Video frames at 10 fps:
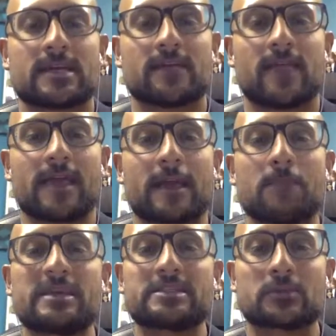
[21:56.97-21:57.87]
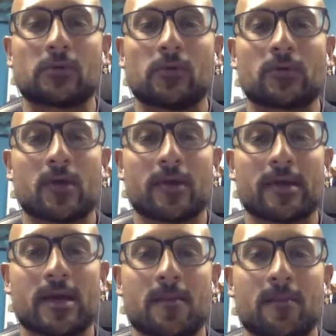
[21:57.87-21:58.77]
kind of like mystical
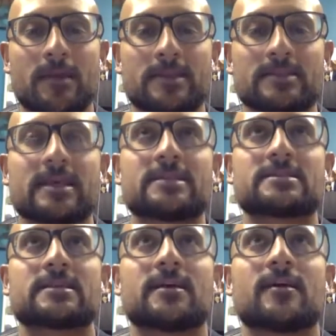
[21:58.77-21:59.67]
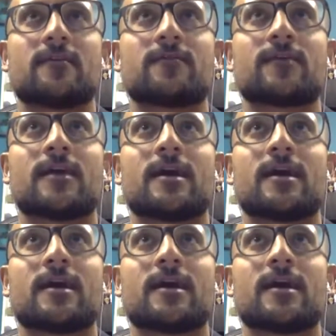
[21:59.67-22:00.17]
growing up, in the sense of